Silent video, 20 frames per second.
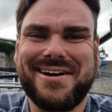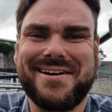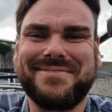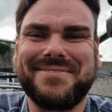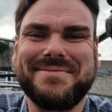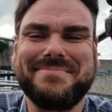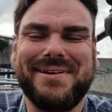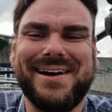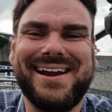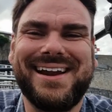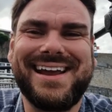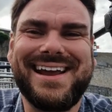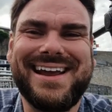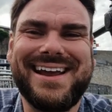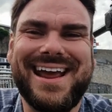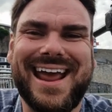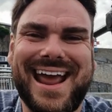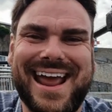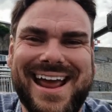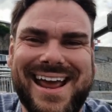
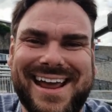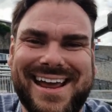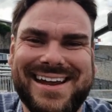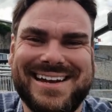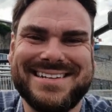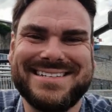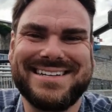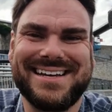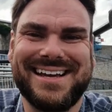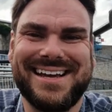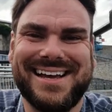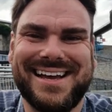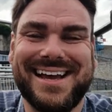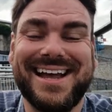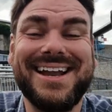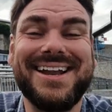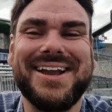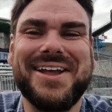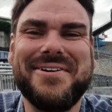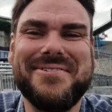everybody, and uh,
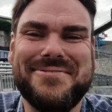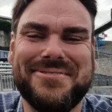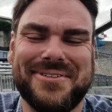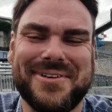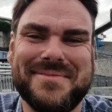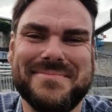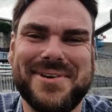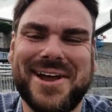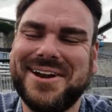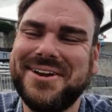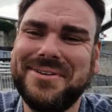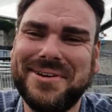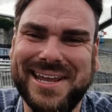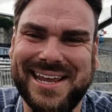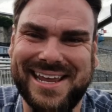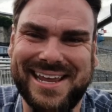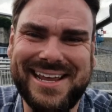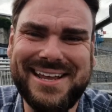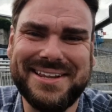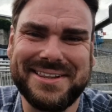hello from not
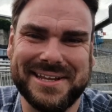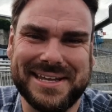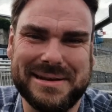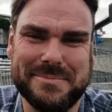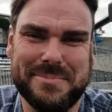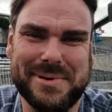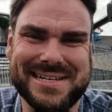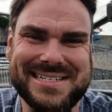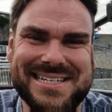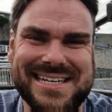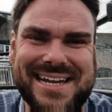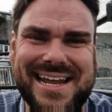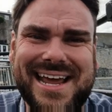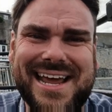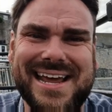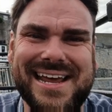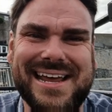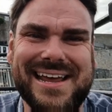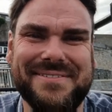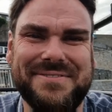only England, but
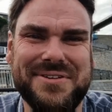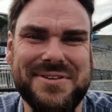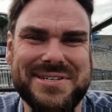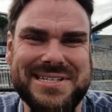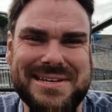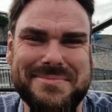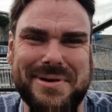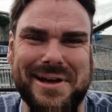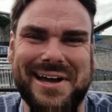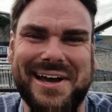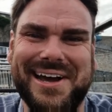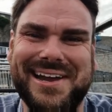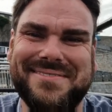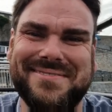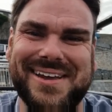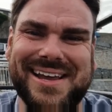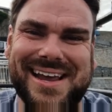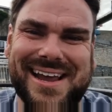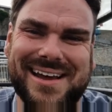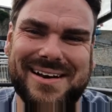today, if you see behind
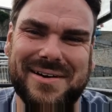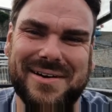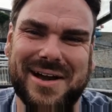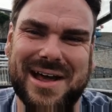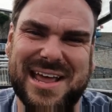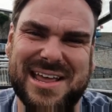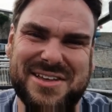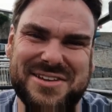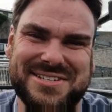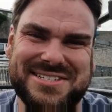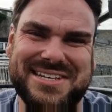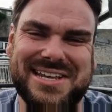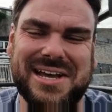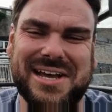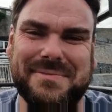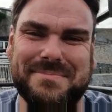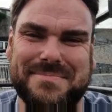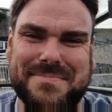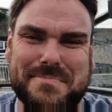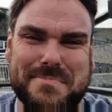me, you see
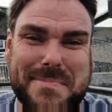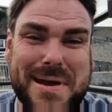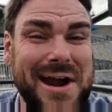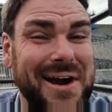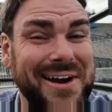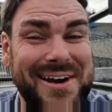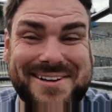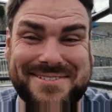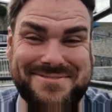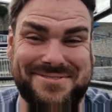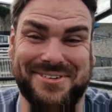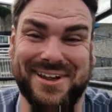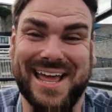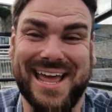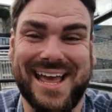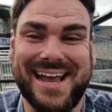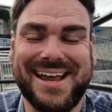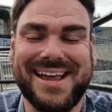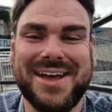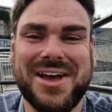an American
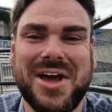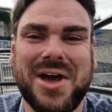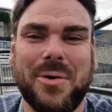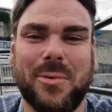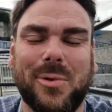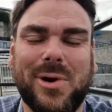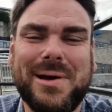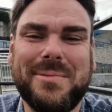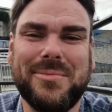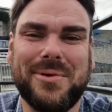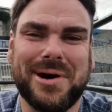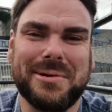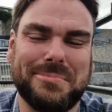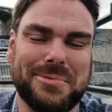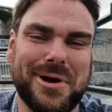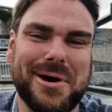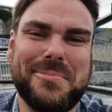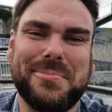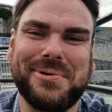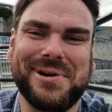flag, what more
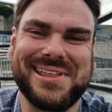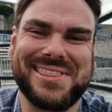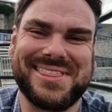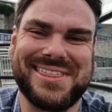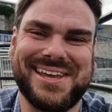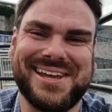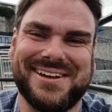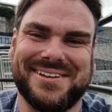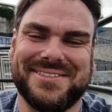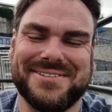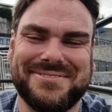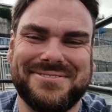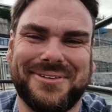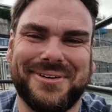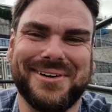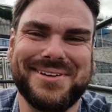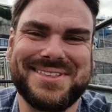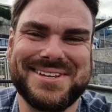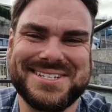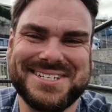appropriate thing on the
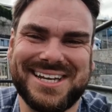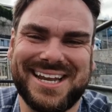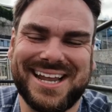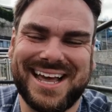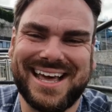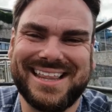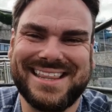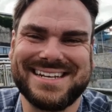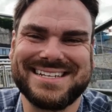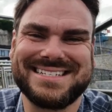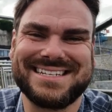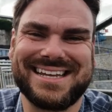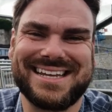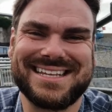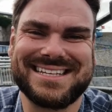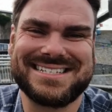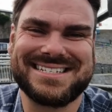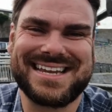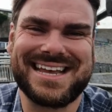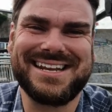4th of July than to
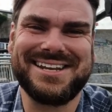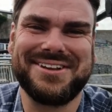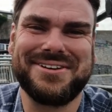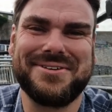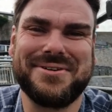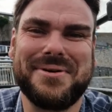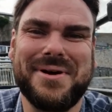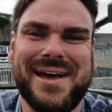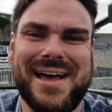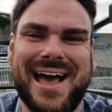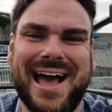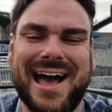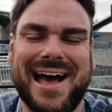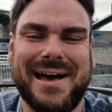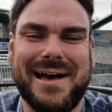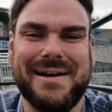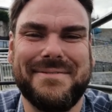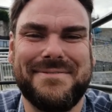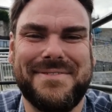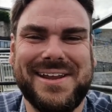send you
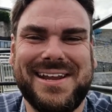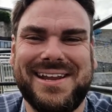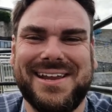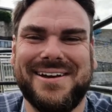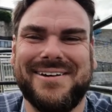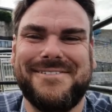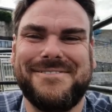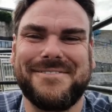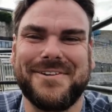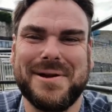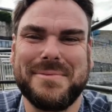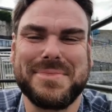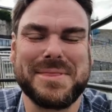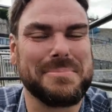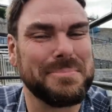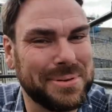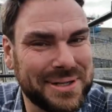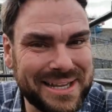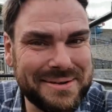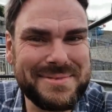a video from the
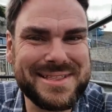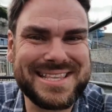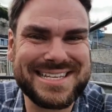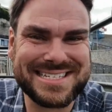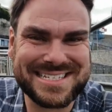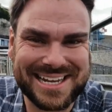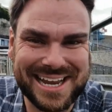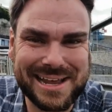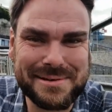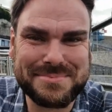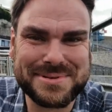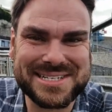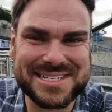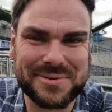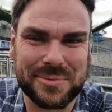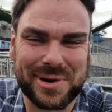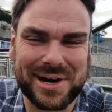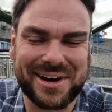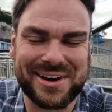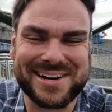Plymouth Steps,
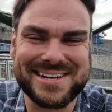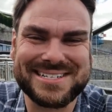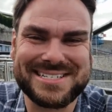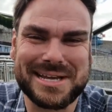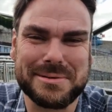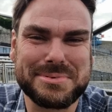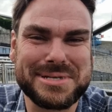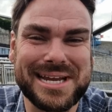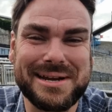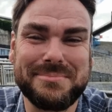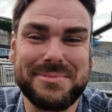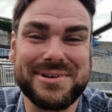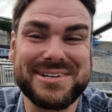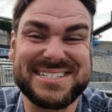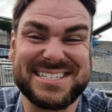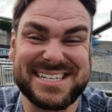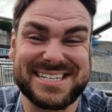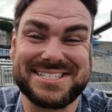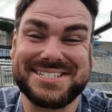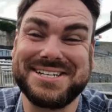where in September
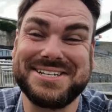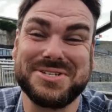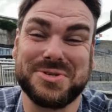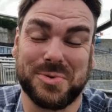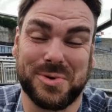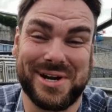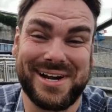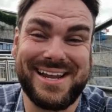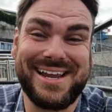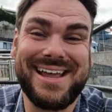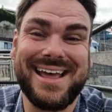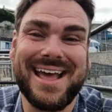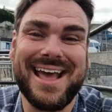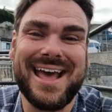1620,